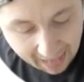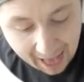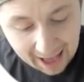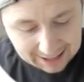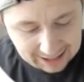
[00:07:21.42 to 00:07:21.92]

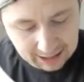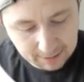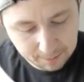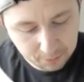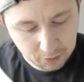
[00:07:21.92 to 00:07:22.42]
acid.
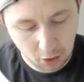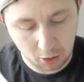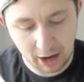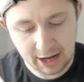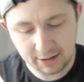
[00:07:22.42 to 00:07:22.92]
All
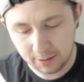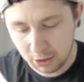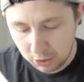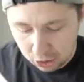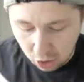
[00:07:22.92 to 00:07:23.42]
right?
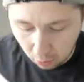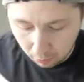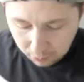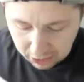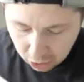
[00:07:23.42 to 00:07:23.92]

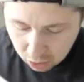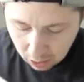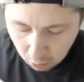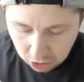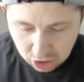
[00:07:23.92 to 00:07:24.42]
So here's
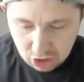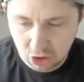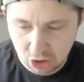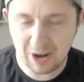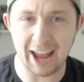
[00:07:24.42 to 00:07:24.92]
what I want you to
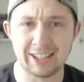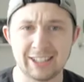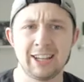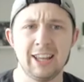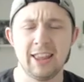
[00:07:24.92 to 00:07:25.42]
do
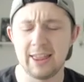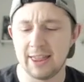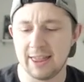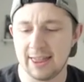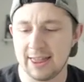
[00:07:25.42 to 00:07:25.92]
next.
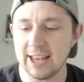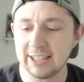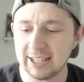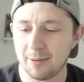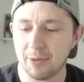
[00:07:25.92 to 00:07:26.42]

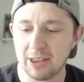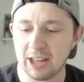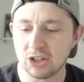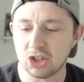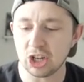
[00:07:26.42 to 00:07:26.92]
This is something
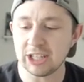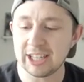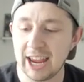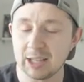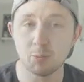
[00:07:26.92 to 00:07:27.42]
that just
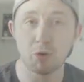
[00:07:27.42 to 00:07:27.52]
takes